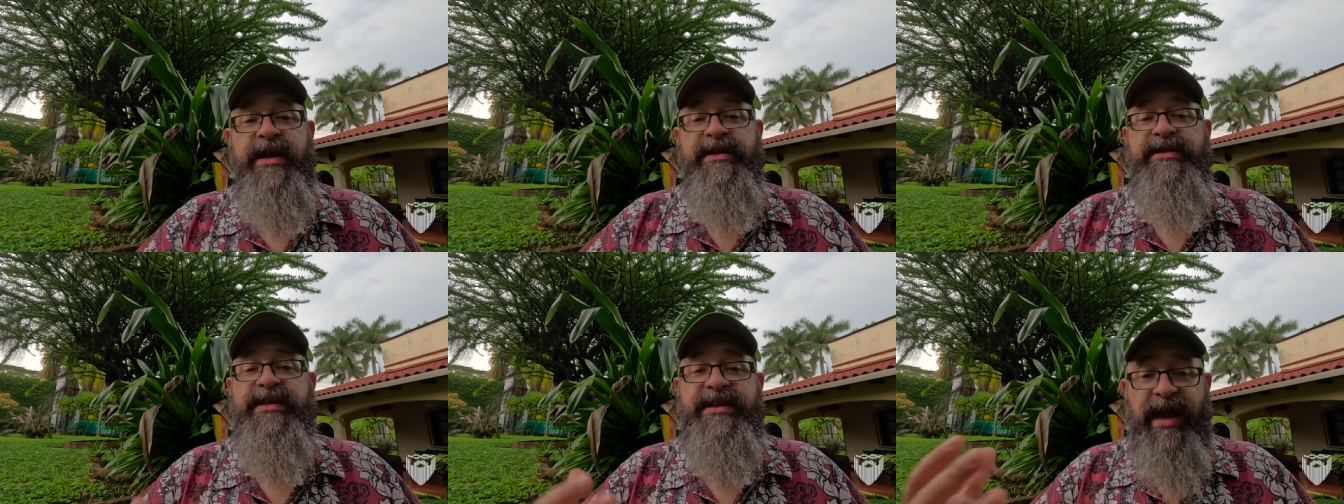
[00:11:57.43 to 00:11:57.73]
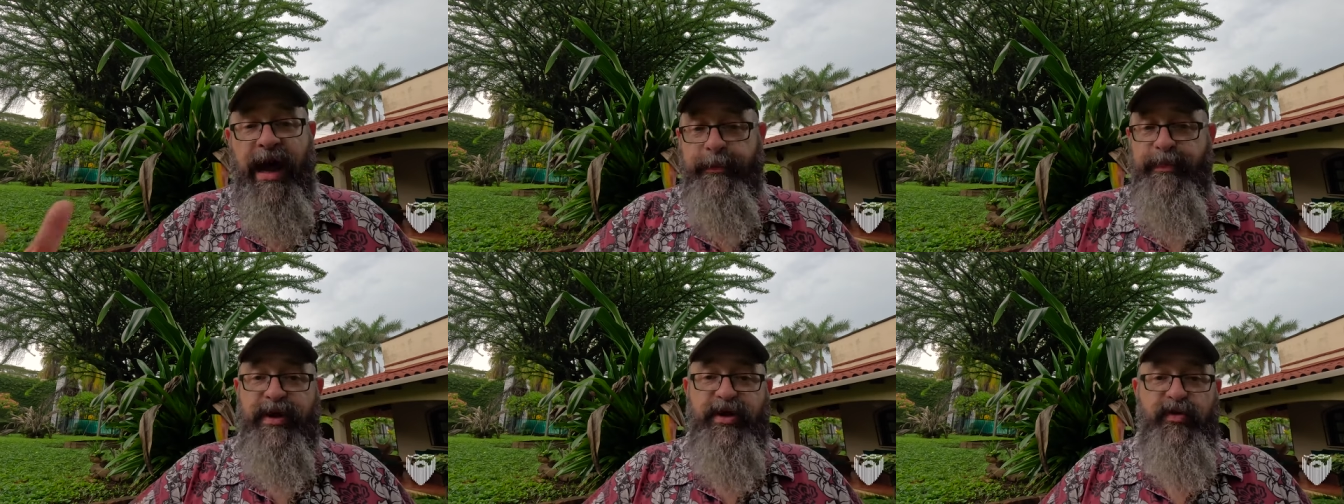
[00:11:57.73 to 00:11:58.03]
to
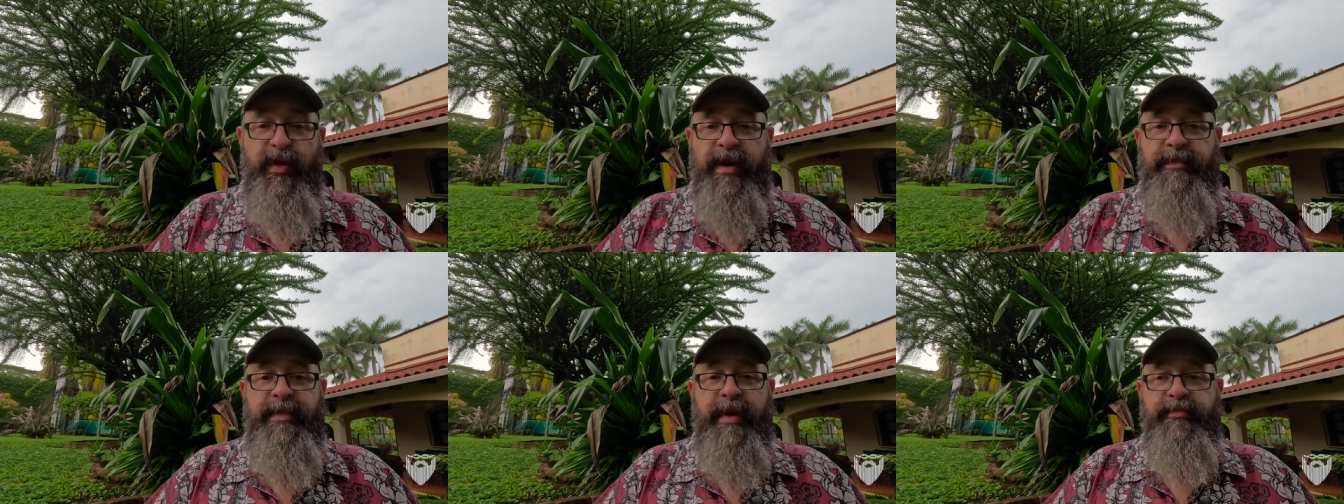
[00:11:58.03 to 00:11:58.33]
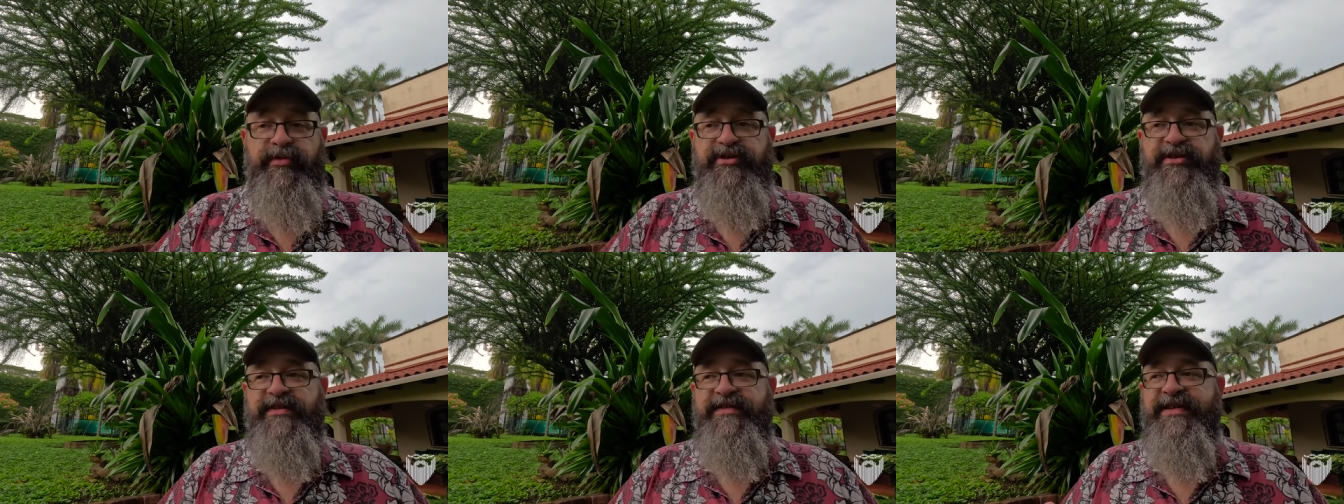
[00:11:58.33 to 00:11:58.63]
not be great
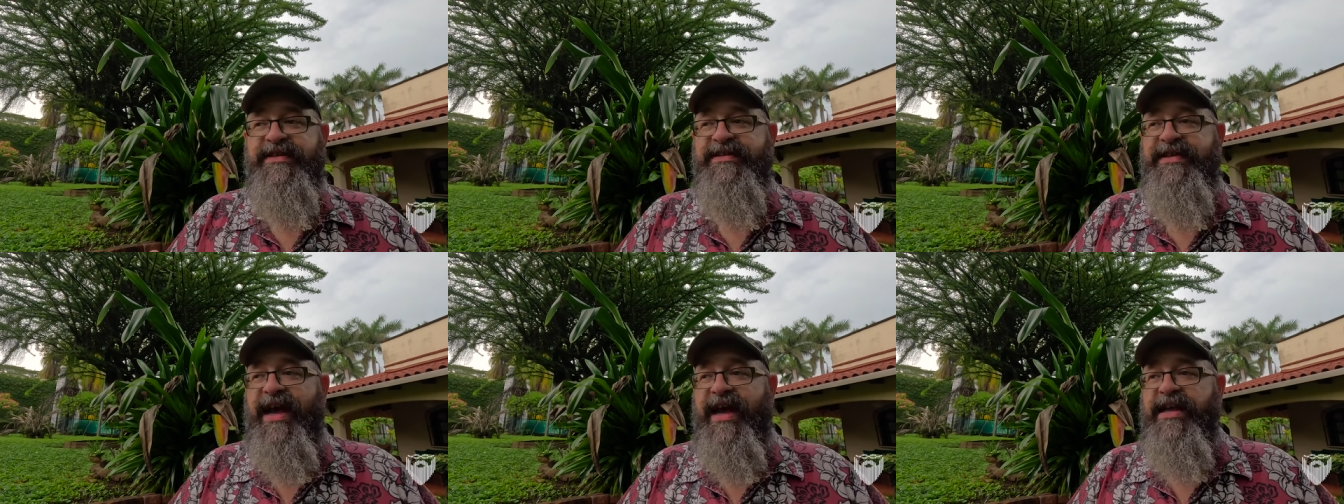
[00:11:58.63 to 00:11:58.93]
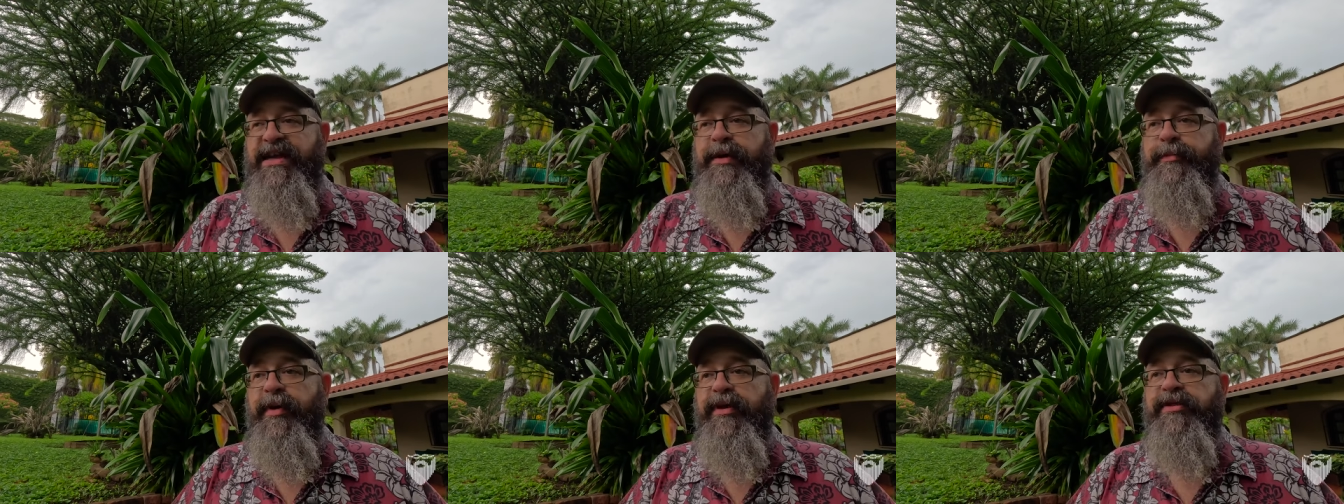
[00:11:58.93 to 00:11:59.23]
members of
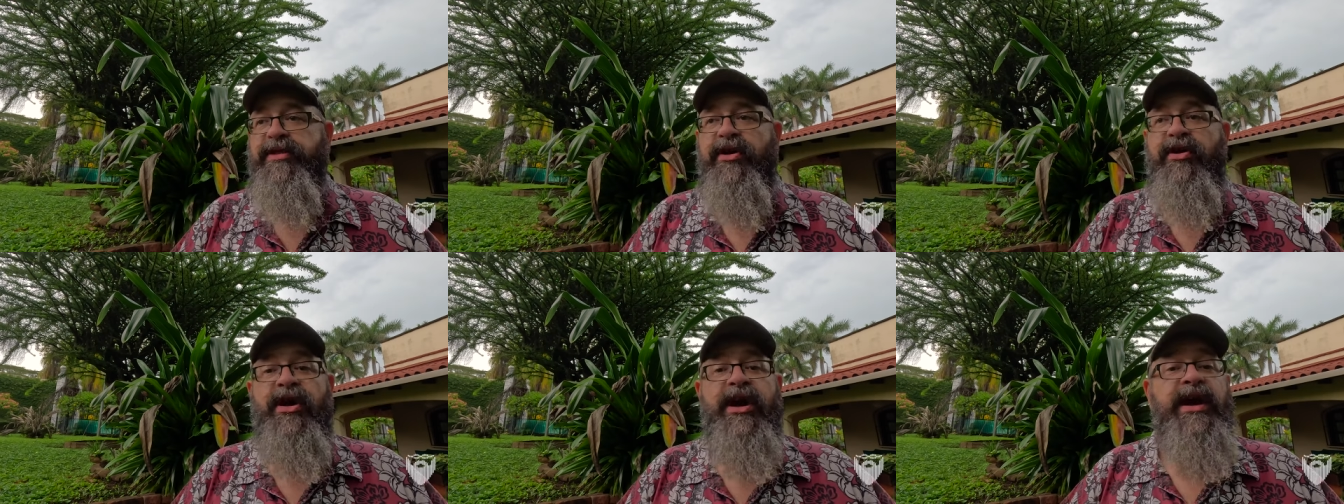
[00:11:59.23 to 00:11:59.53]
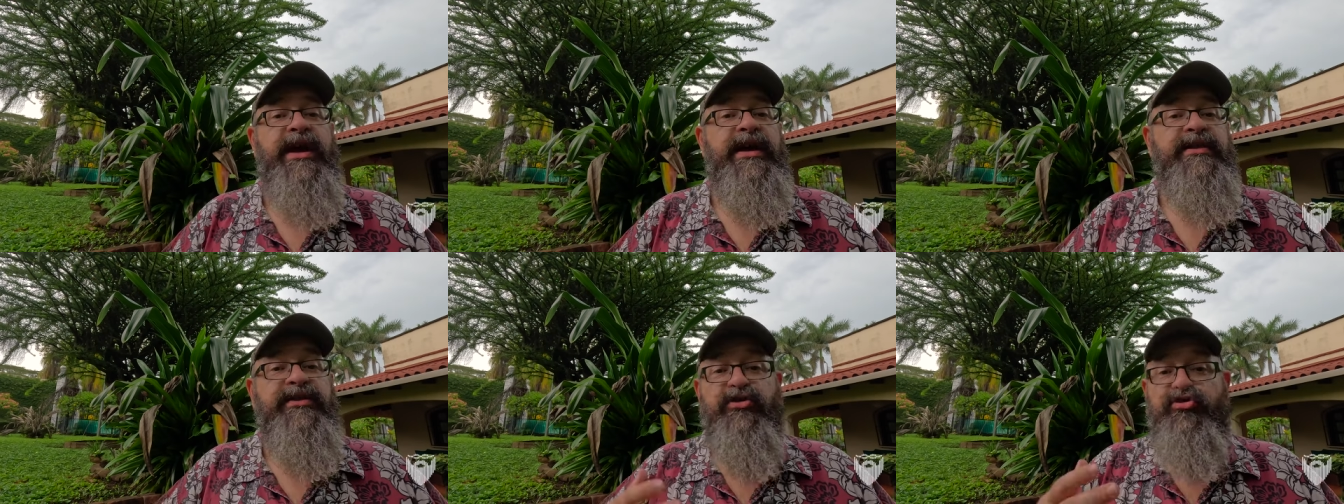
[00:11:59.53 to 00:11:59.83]
society, but they're,
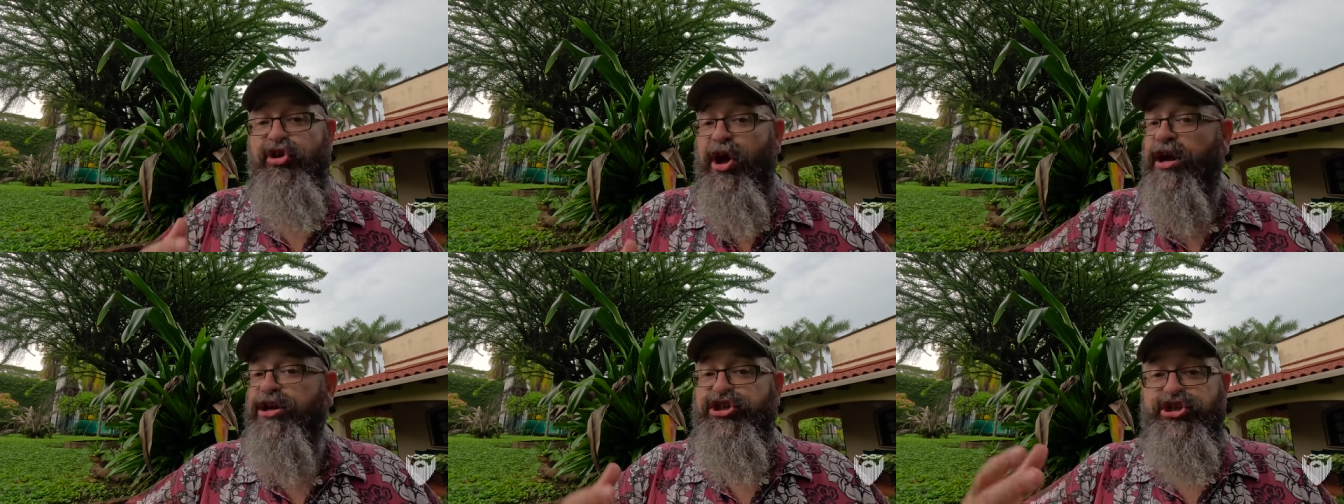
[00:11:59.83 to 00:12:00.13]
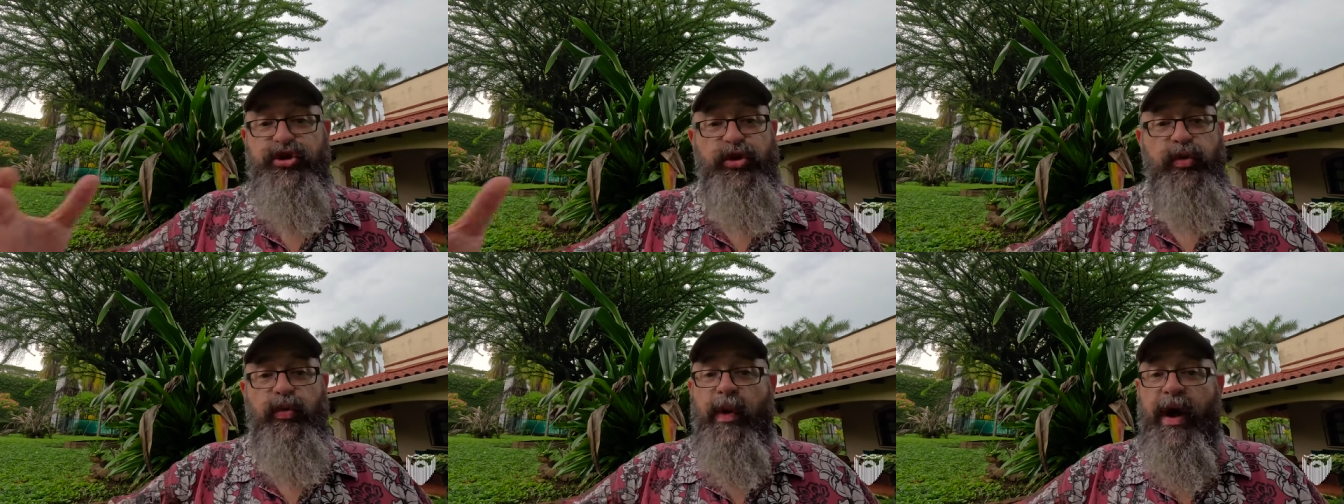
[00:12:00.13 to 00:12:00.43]
they're not
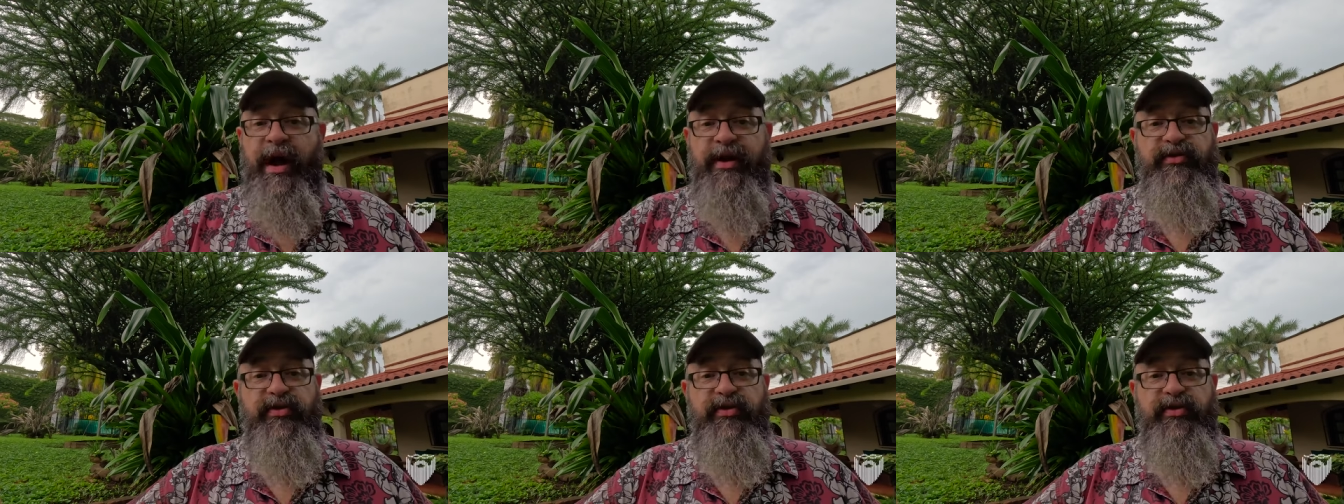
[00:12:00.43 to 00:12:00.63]
sure why